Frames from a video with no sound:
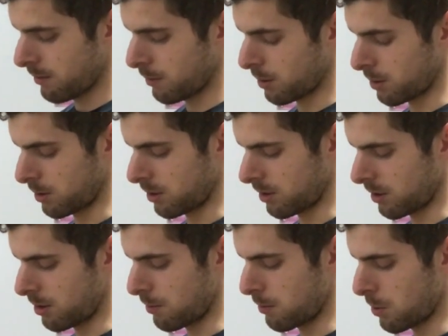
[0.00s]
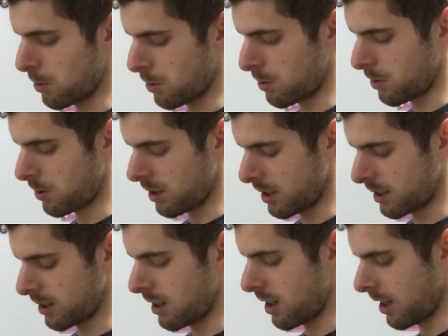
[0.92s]
because the more, as
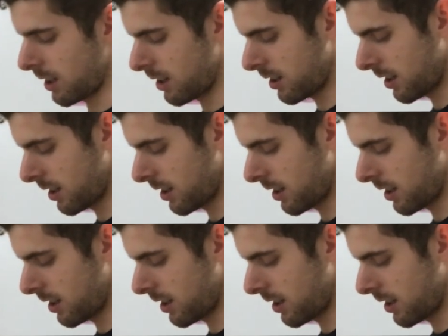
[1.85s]
in like,